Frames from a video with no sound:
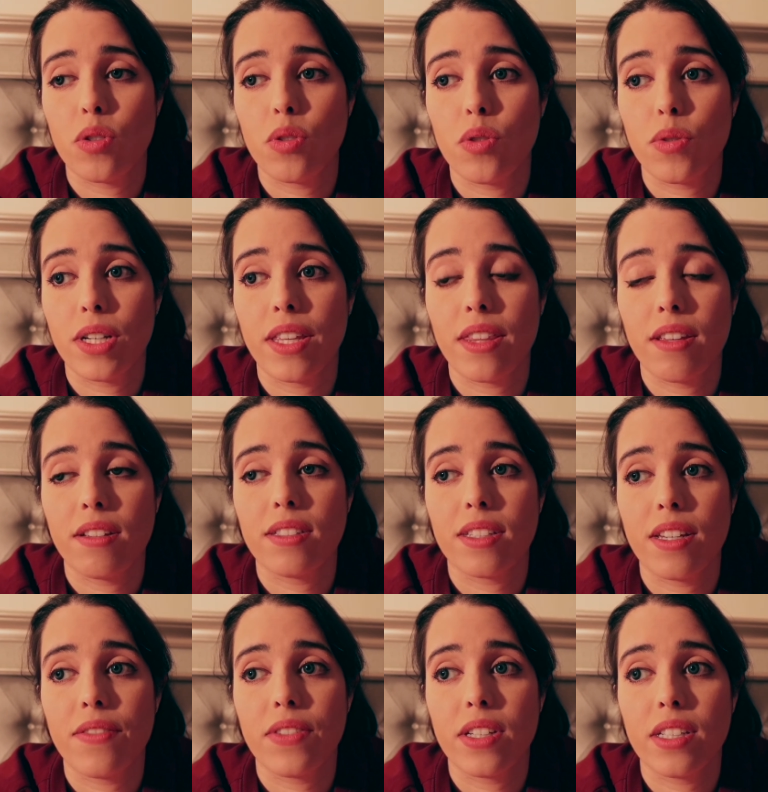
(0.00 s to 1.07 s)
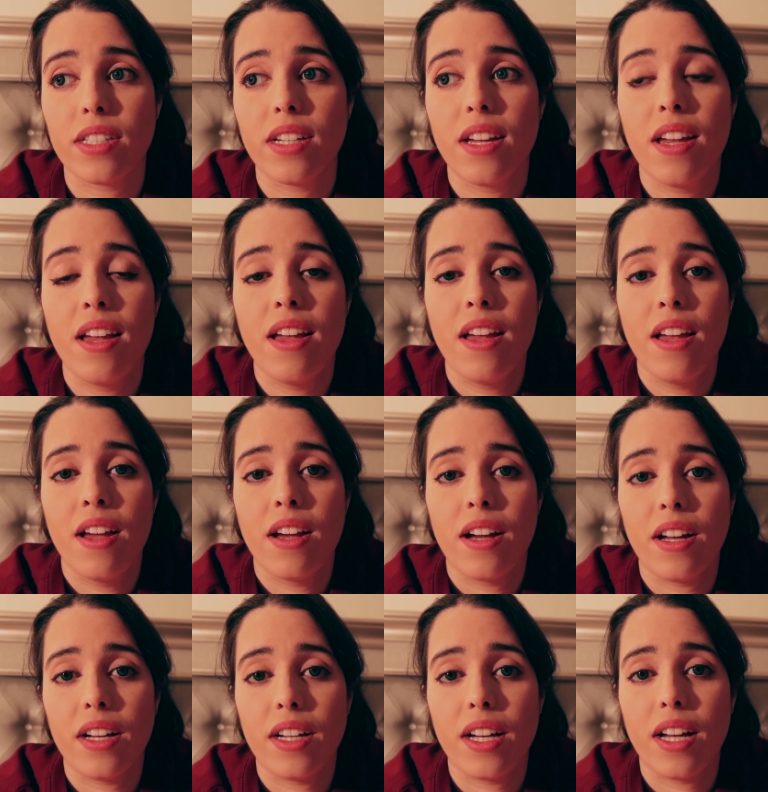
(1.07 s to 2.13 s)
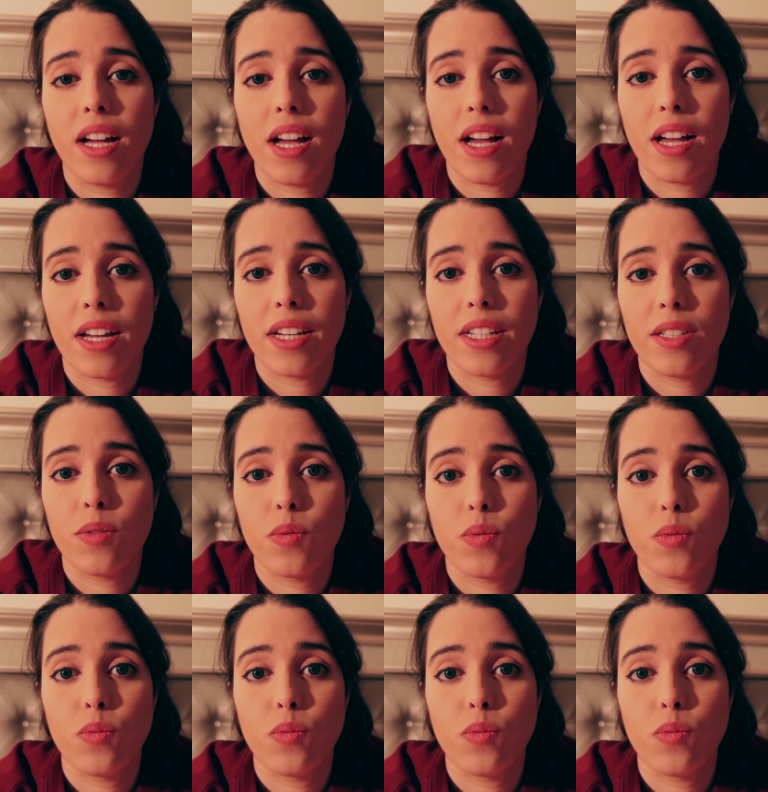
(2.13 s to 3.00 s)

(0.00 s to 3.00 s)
during Thanksgiving, I